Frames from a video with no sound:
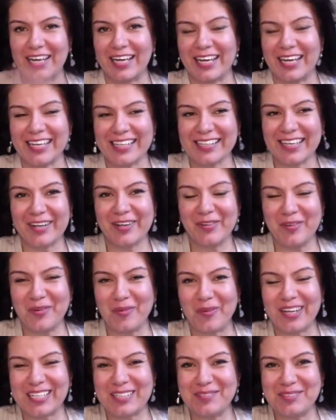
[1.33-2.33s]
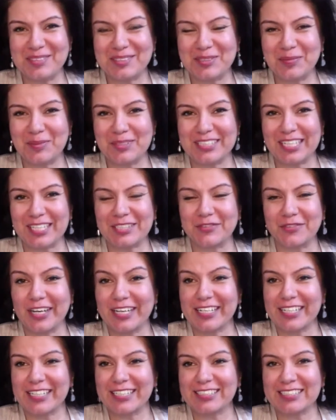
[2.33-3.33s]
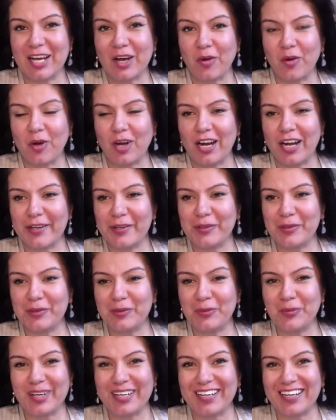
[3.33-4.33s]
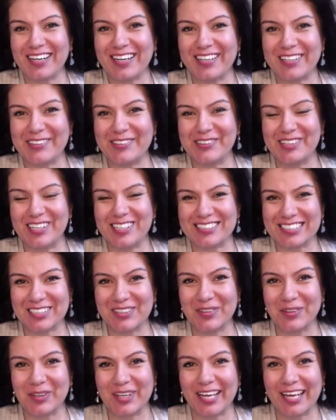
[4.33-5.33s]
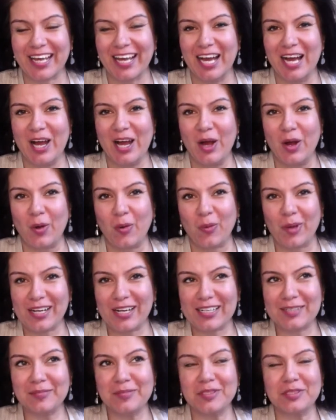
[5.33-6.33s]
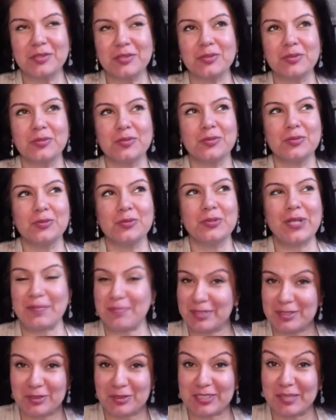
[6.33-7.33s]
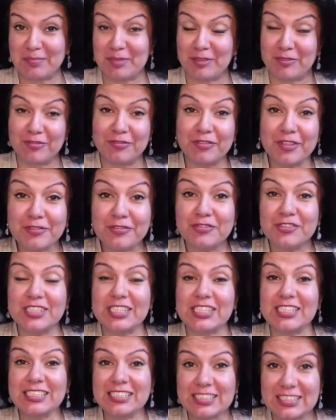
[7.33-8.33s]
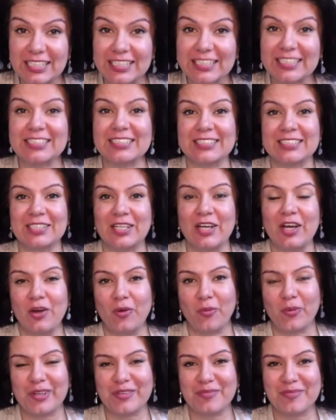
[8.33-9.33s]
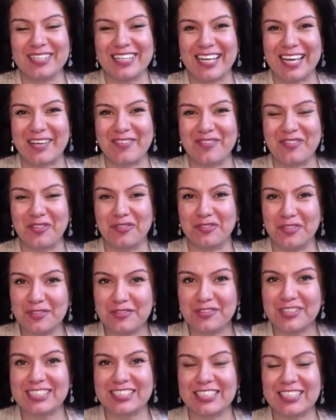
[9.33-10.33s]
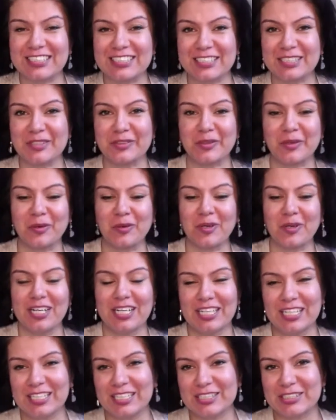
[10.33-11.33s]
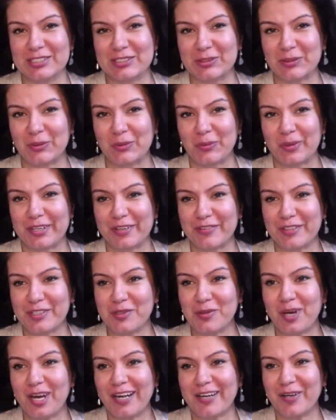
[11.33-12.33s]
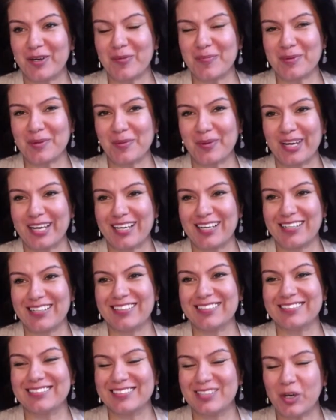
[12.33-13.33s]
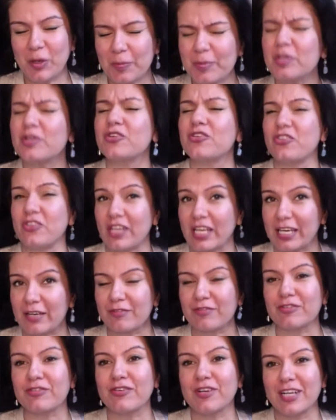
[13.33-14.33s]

Hey there, welcome to Supercharged Fridays. How are you? Where are you? How's it going? Welcome to episode number 56. We've been live for 56 in a row. So wherever you are, hope you're well, hope you're safe.